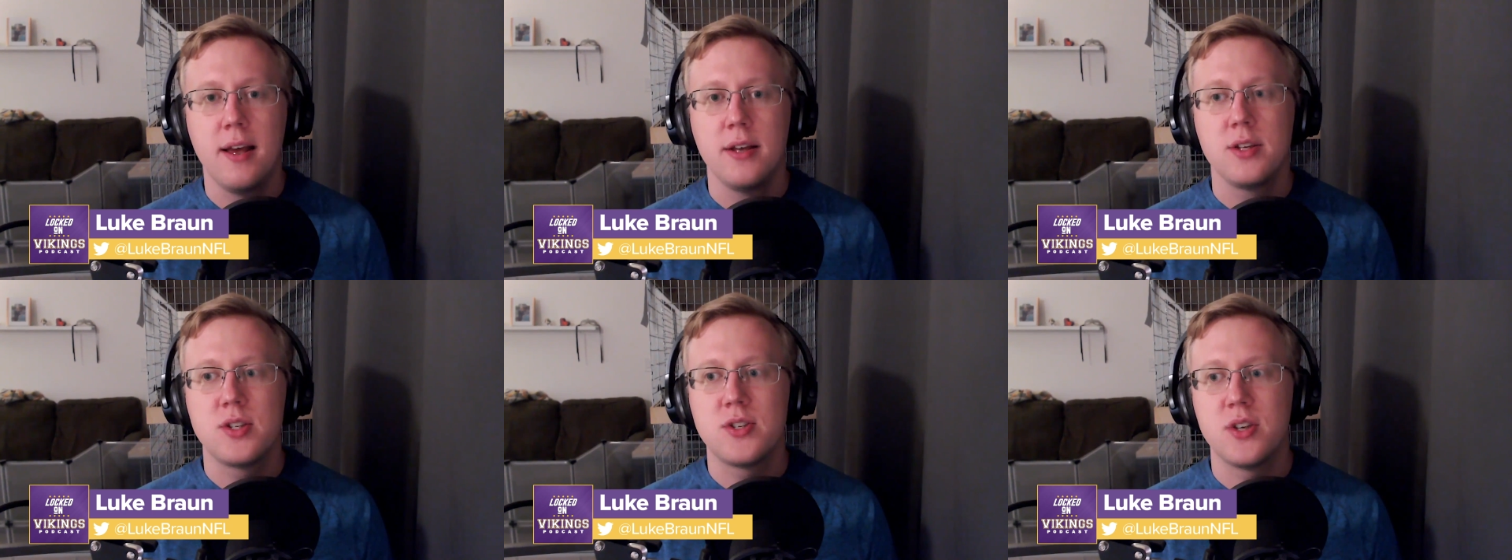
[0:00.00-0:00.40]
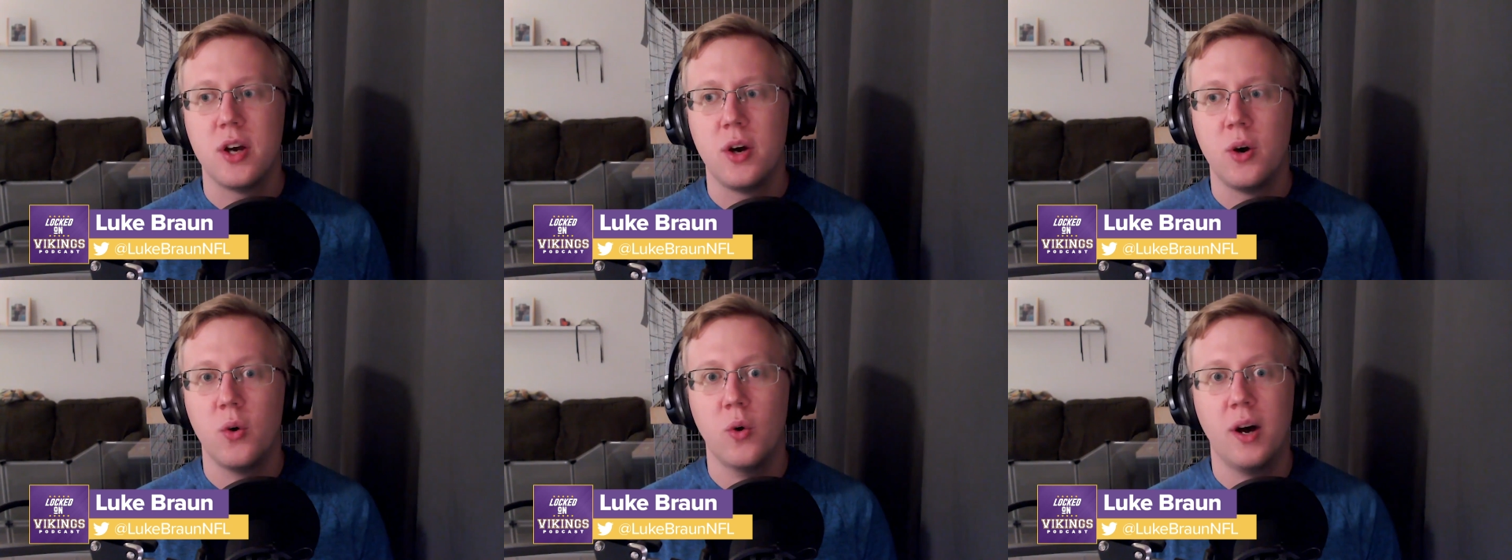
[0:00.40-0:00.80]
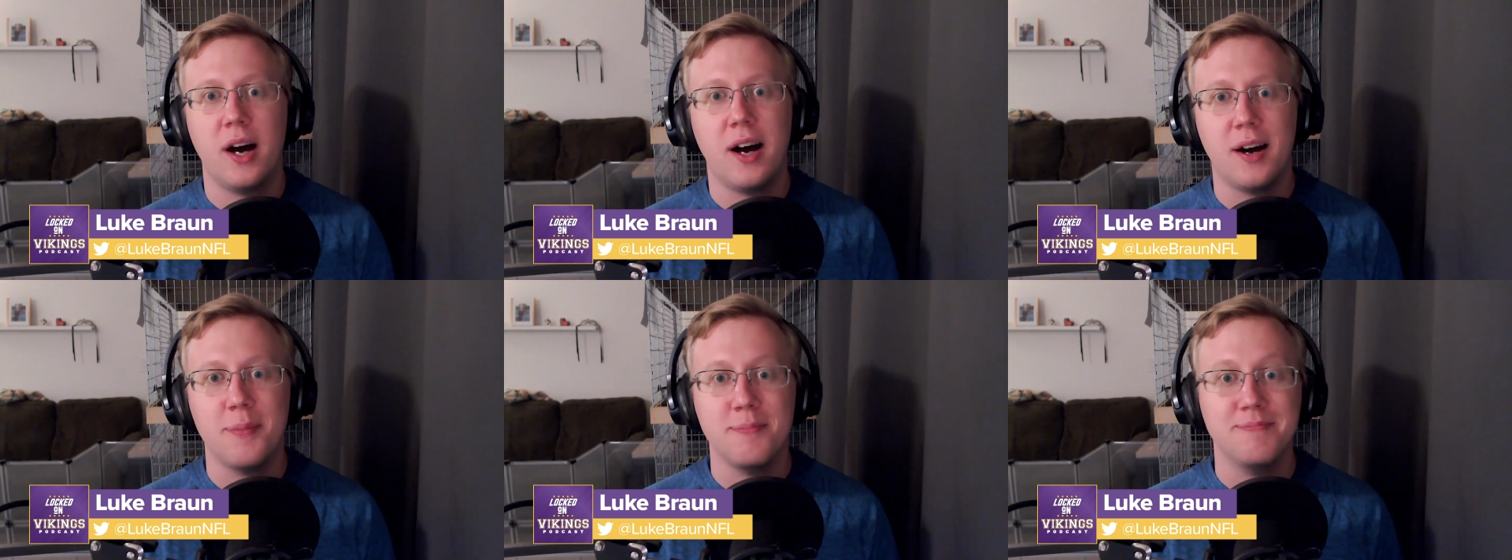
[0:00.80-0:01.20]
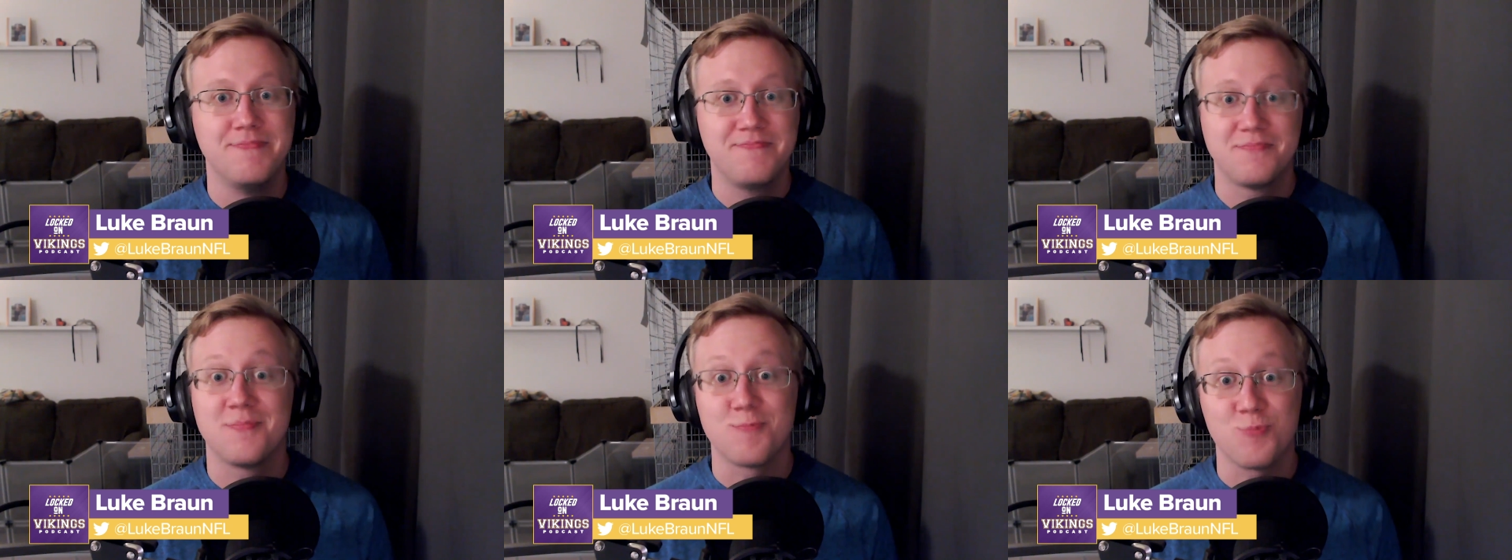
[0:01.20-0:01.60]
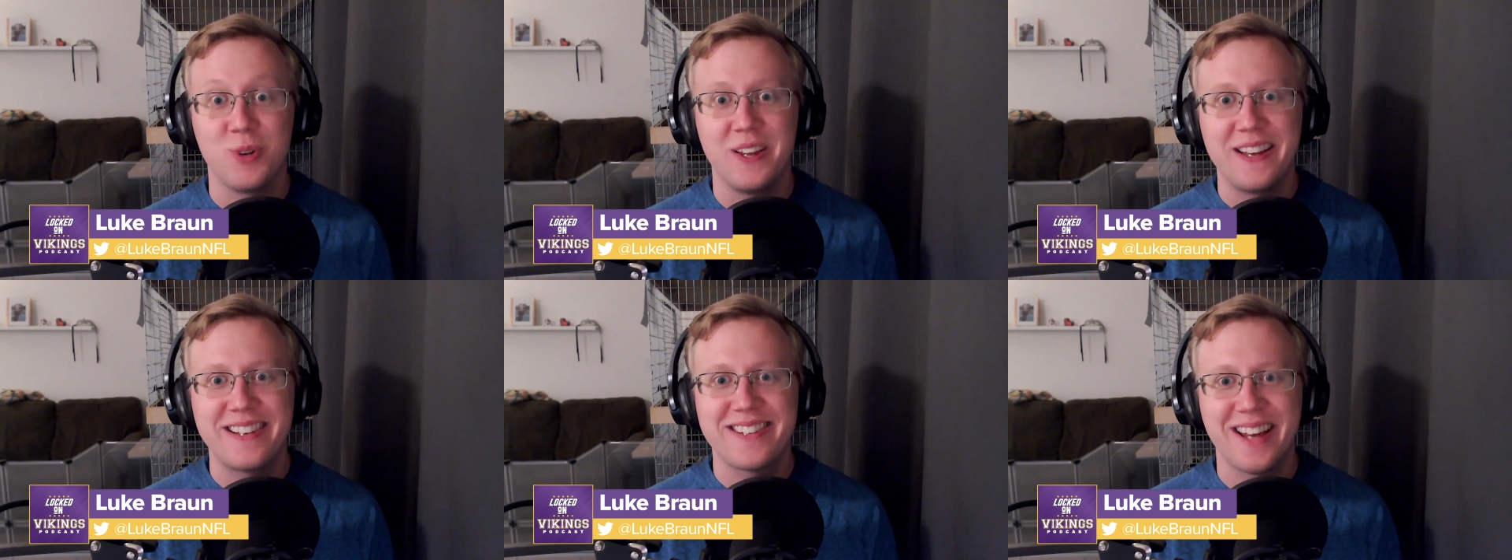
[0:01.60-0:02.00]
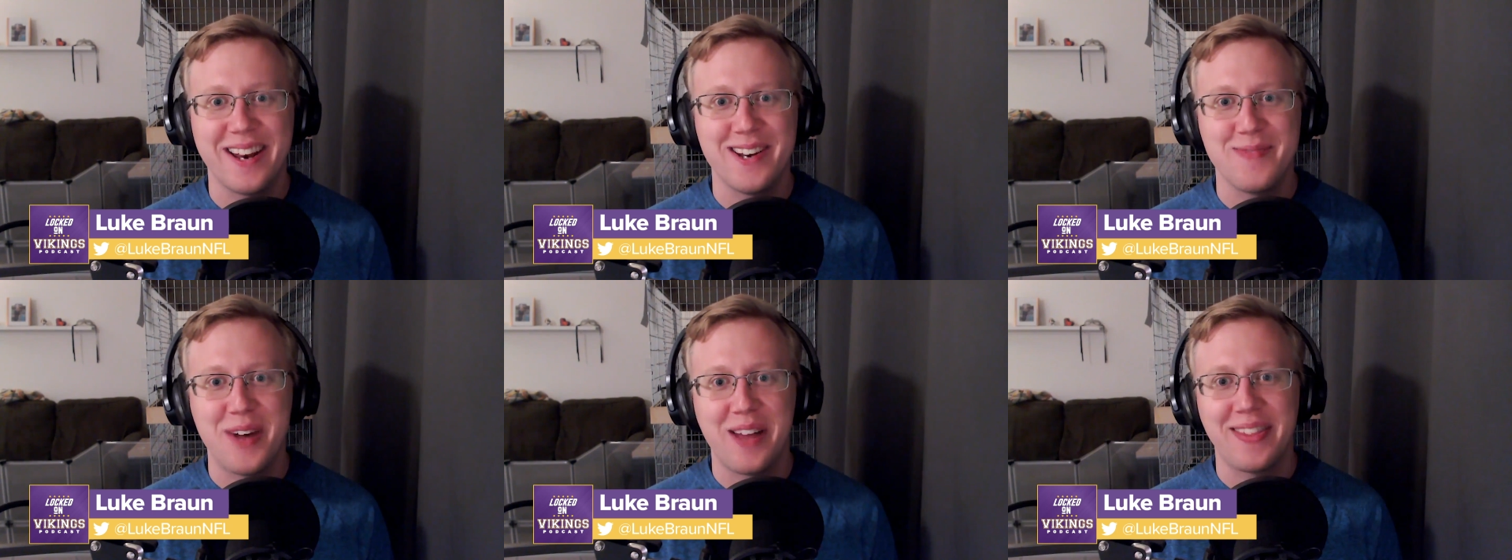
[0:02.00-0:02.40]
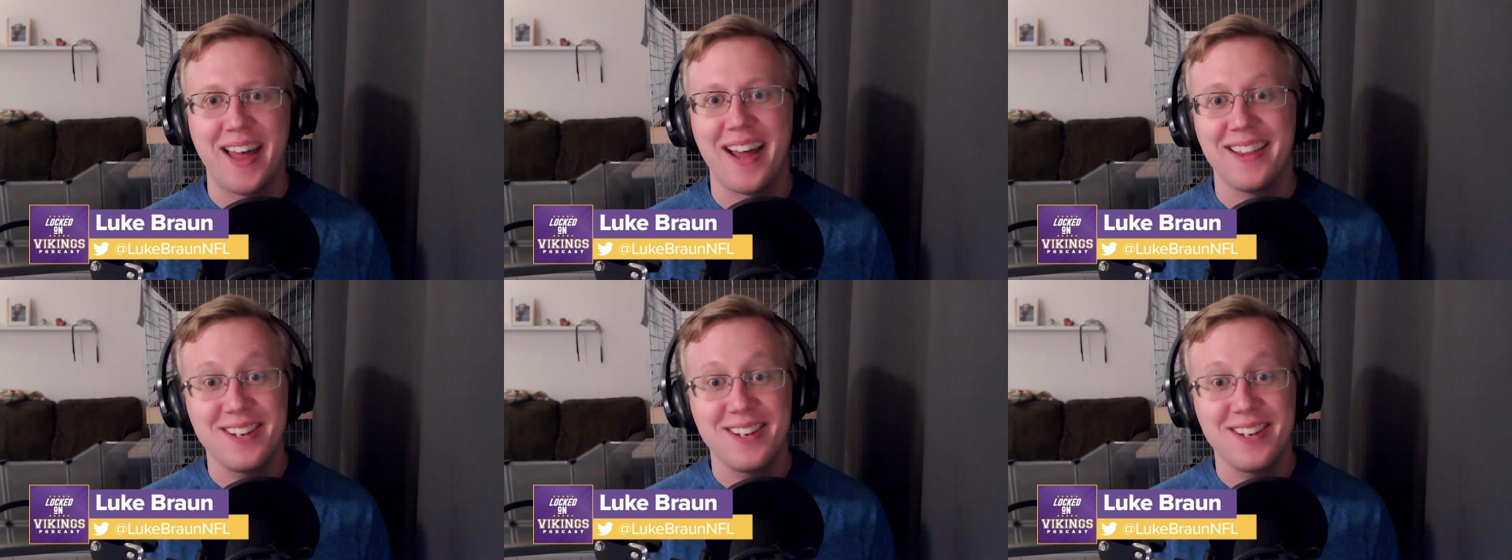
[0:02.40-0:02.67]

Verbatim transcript: So um, really excited about that.